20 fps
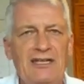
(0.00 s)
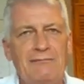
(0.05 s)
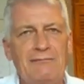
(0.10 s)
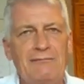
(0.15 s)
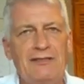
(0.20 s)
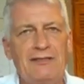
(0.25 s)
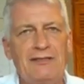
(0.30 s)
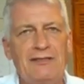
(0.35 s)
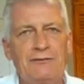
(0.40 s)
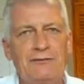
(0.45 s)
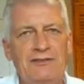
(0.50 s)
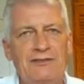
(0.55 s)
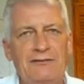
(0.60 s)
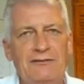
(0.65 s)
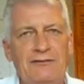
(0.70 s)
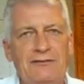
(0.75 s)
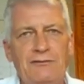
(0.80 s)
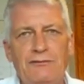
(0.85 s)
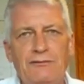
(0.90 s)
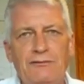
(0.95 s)
We looked
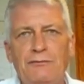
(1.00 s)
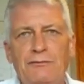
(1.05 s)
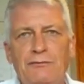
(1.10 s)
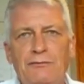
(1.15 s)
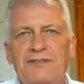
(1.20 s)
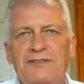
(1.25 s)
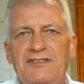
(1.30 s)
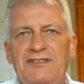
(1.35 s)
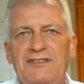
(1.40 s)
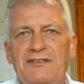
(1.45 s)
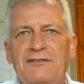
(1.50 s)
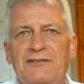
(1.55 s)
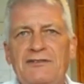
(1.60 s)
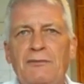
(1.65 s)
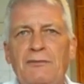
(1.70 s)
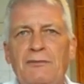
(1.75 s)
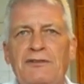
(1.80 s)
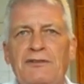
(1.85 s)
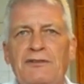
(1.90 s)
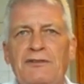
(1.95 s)
into new business
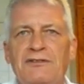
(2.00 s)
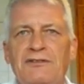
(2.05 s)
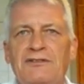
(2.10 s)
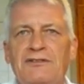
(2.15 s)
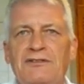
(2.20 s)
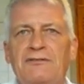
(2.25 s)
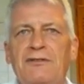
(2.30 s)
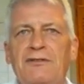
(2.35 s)
models.